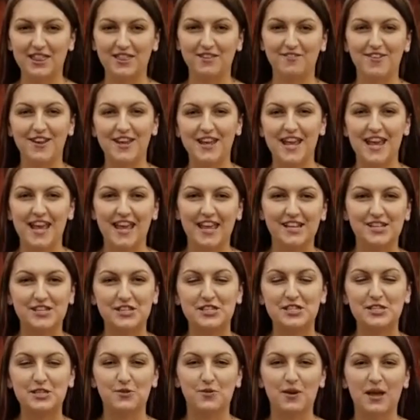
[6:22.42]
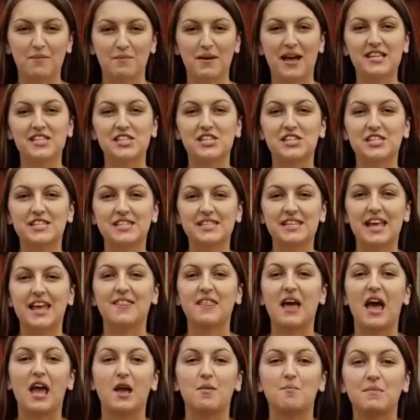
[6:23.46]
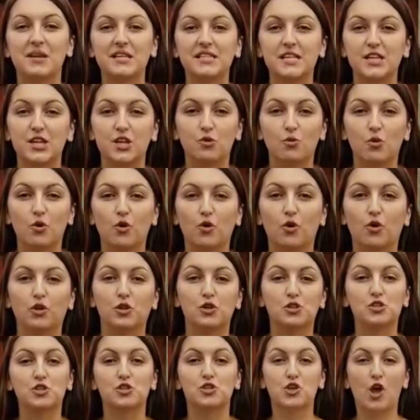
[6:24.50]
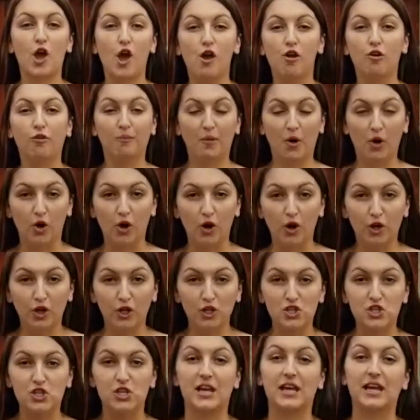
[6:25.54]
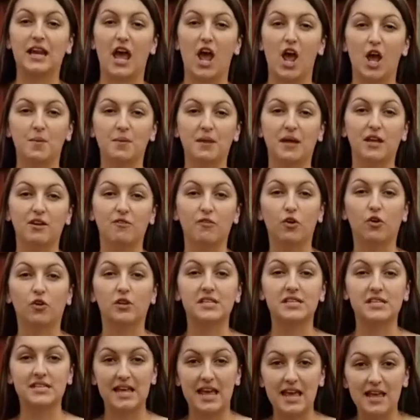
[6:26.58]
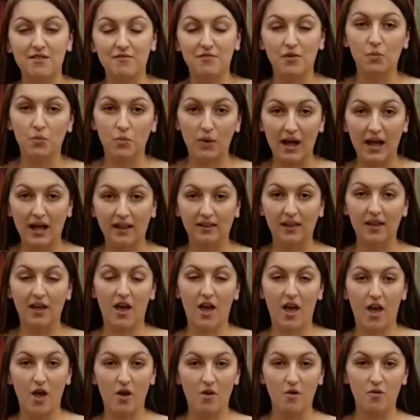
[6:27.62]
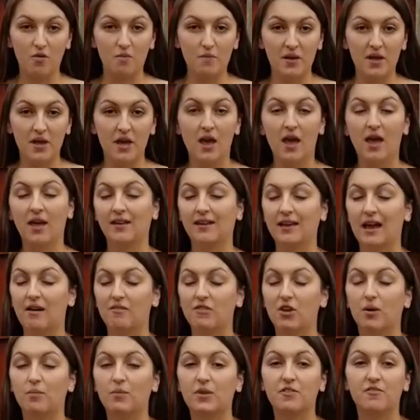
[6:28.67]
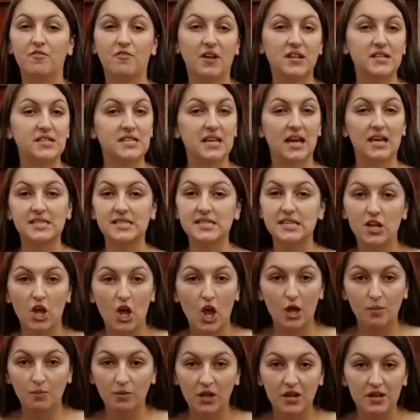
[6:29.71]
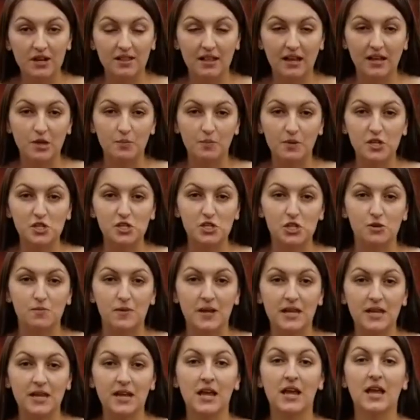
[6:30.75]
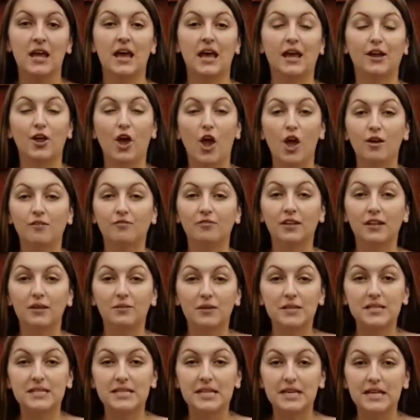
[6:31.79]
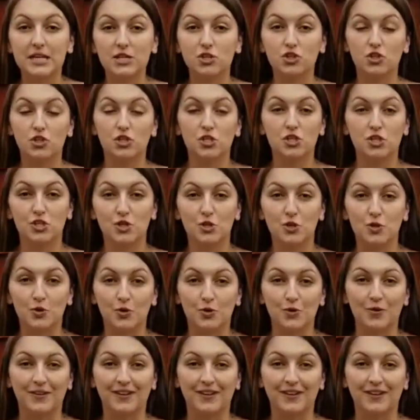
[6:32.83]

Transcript: Just a quick message to say that I am missing you all so much and I hope that you're all safe and well at home. Carry on with the fantastic home learning that you've been doing and hopefully we'll see each other soon.